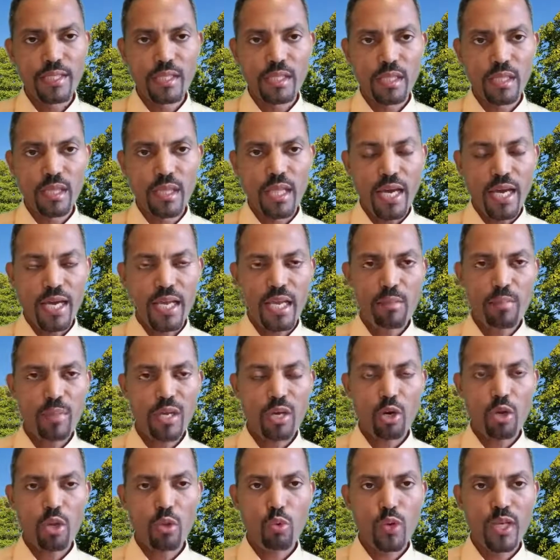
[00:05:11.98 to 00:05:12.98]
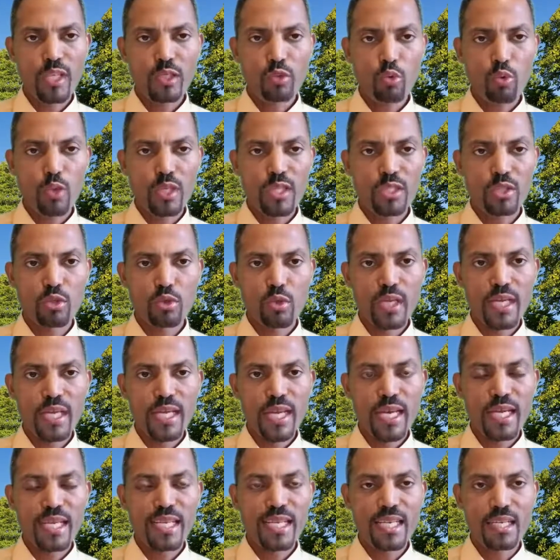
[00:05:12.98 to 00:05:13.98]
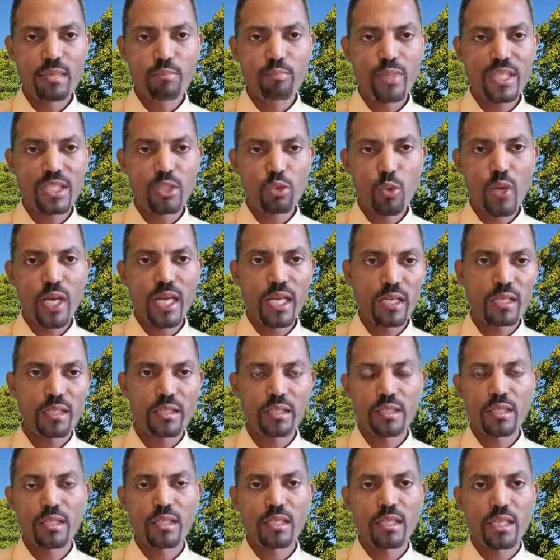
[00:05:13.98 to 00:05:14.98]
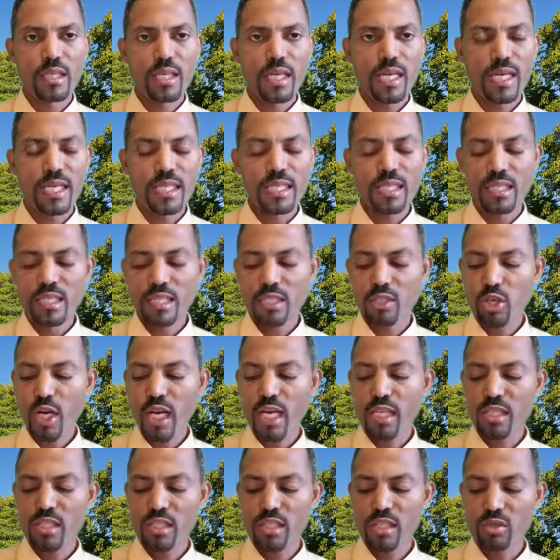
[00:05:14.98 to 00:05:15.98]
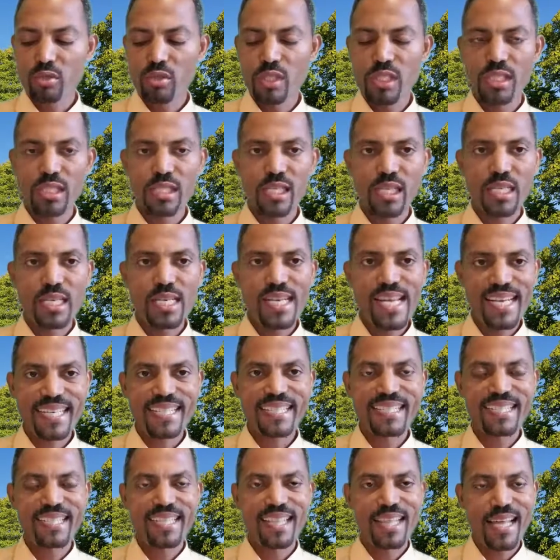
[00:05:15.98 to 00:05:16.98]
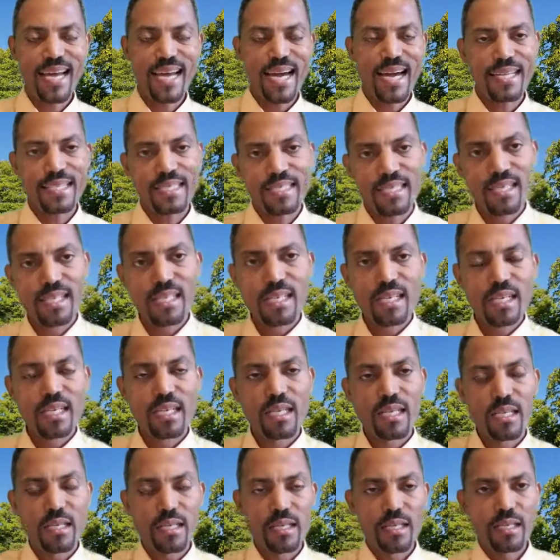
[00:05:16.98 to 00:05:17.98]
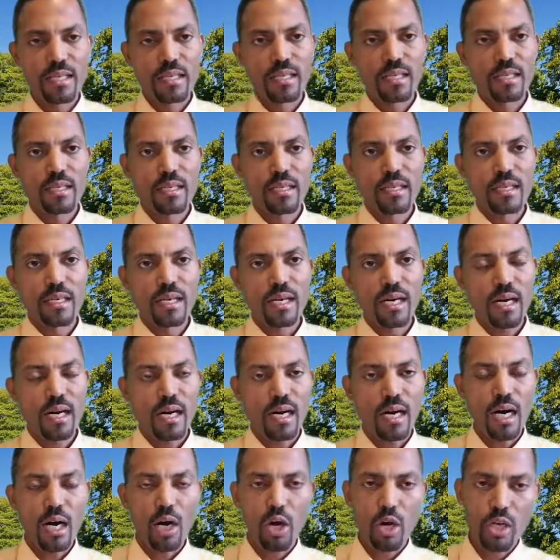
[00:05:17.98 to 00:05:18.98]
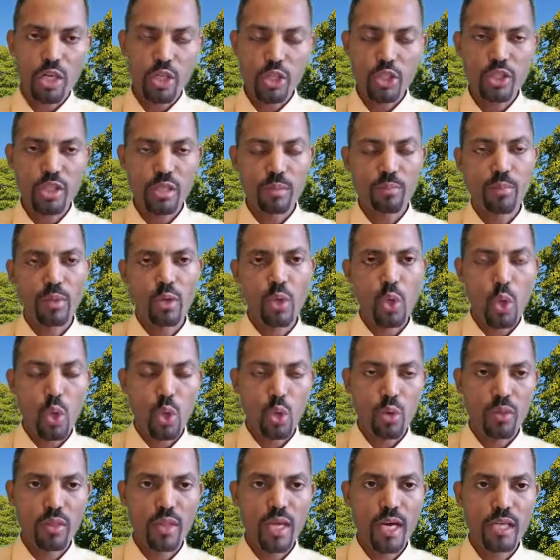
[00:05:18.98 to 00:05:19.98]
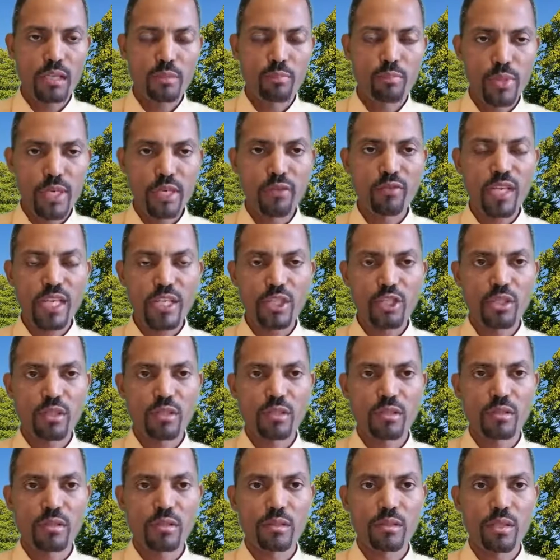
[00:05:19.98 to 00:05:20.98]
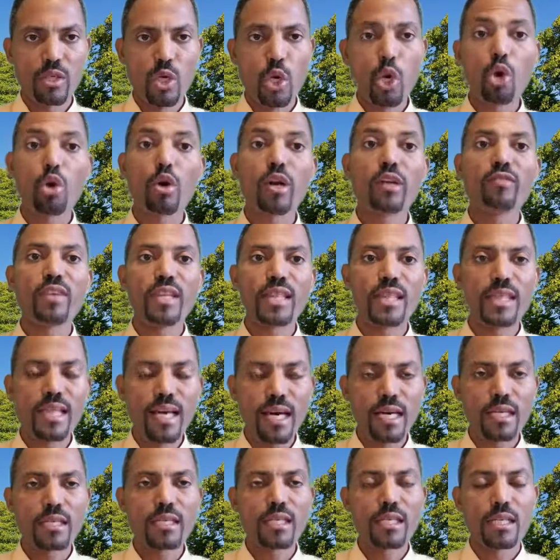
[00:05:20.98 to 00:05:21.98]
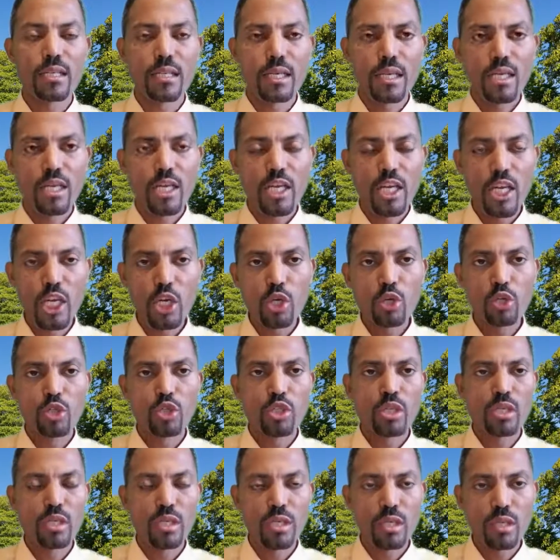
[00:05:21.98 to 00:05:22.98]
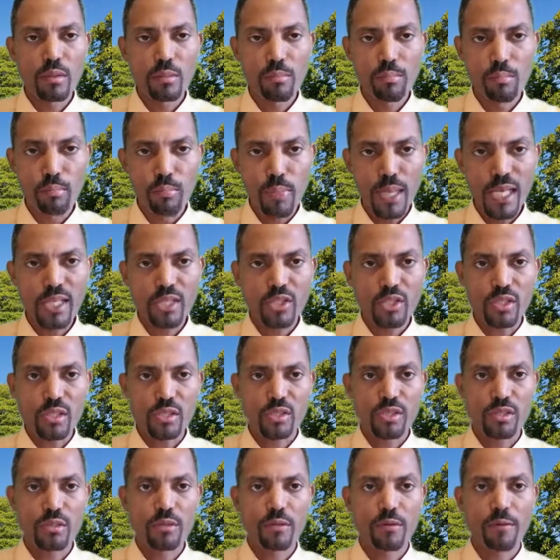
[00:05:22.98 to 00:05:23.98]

The enemy always wants to get in between and tries to disconnect that ownership or that privilege or even that huge blessings.